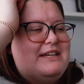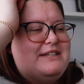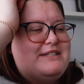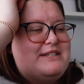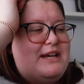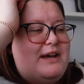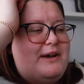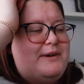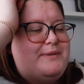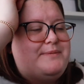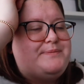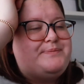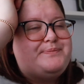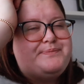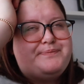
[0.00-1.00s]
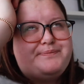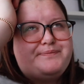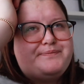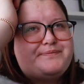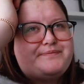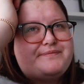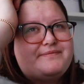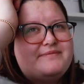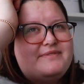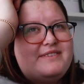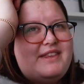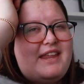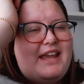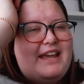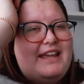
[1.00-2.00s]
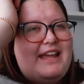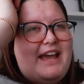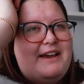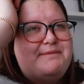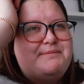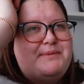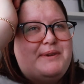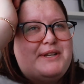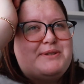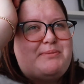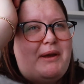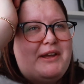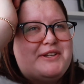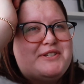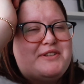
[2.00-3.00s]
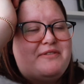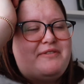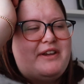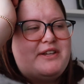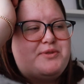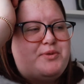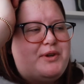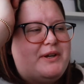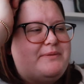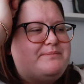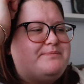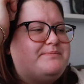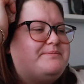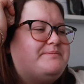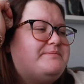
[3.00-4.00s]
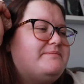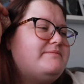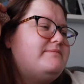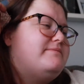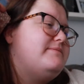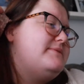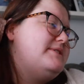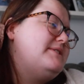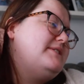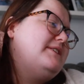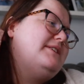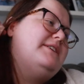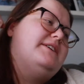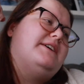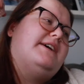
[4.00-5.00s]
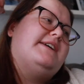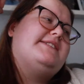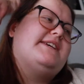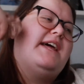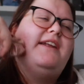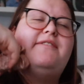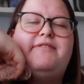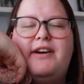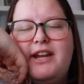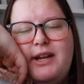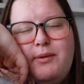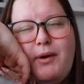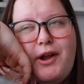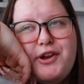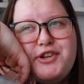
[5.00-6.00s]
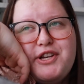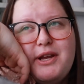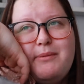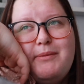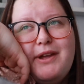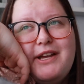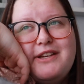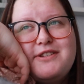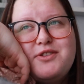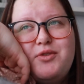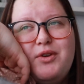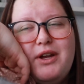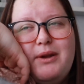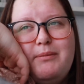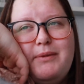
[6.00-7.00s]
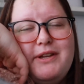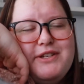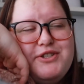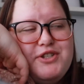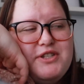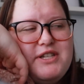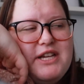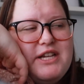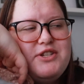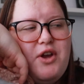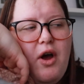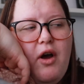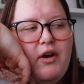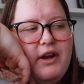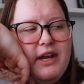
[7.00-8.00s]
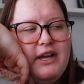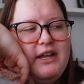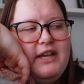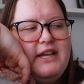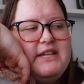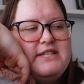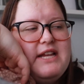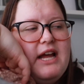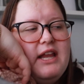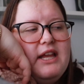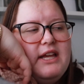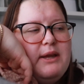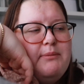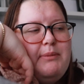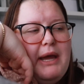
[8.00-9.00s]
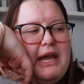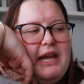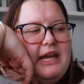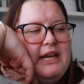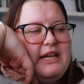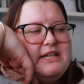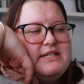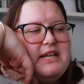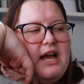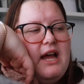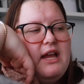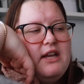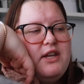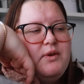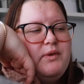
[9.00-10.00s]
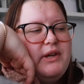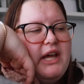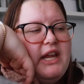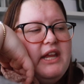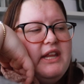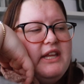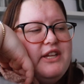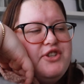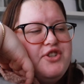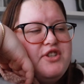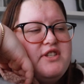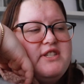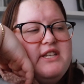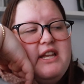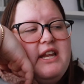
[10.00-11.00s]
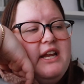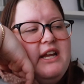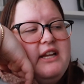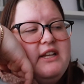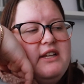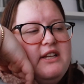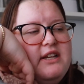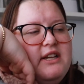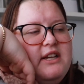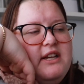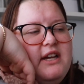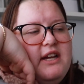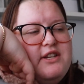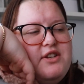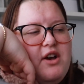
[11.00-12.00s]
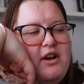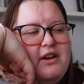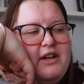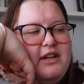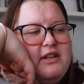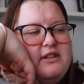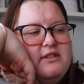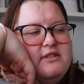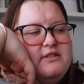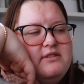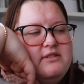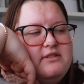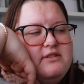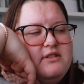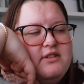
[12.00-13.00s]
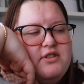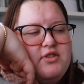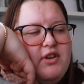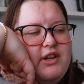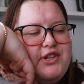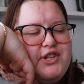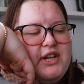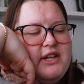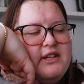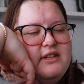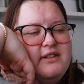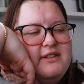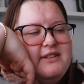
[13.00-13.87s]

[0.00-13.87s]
So, yeah, it's probably just a phase right? It's kind of funny watching him, like, scream. He's just, talking. Like, he's not, like, in pain. He's not doing anything. He's just sitting and talking and screeching.